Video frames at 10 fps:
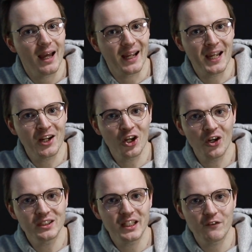Again,
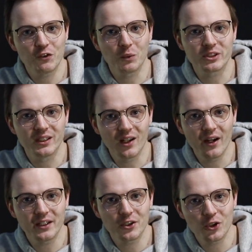guys, if you want to
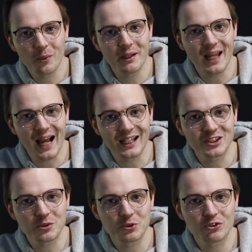like, comment
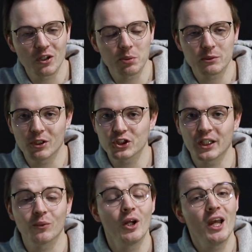and subscribe to my
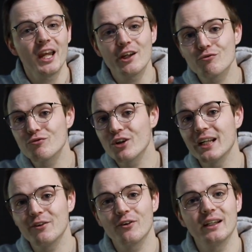channel, it
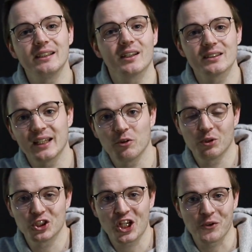really, really does help
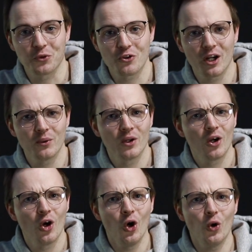my channel grow.
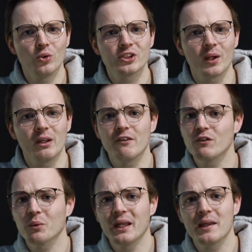Also,
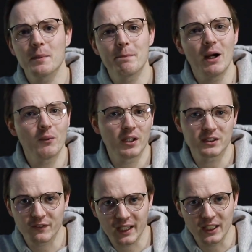if you want to hit the bell
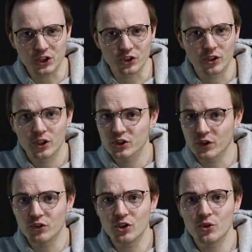notification
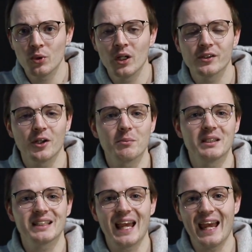so you don't
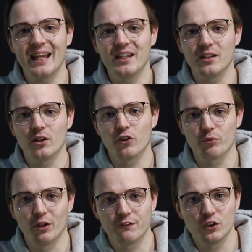miss any
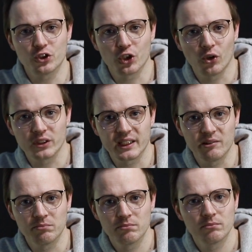of my future
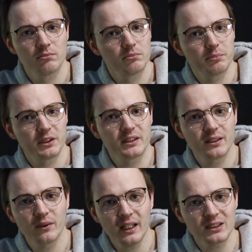content. But
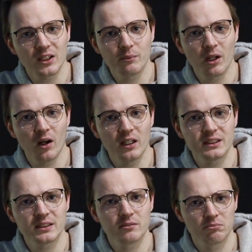until next time,
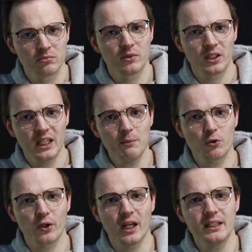guys, keep
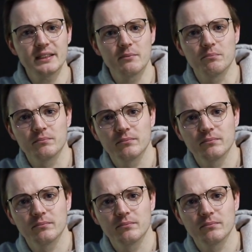creating.